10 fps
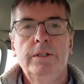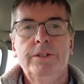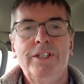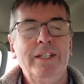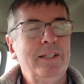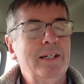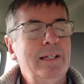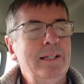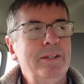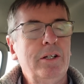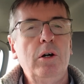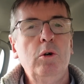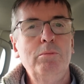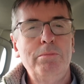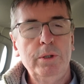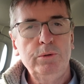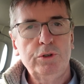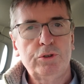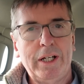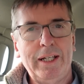See, the whole motor
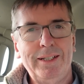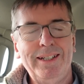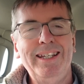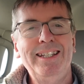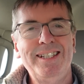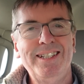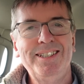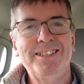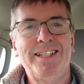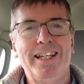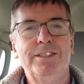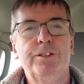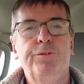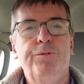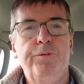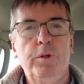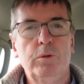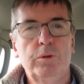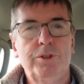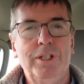trade is in a state of
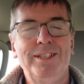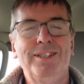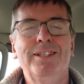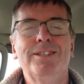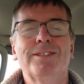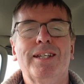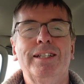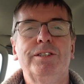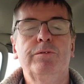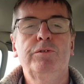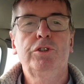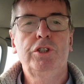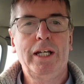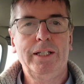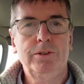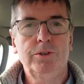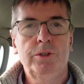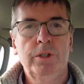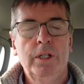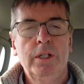flux. It's in a state of change.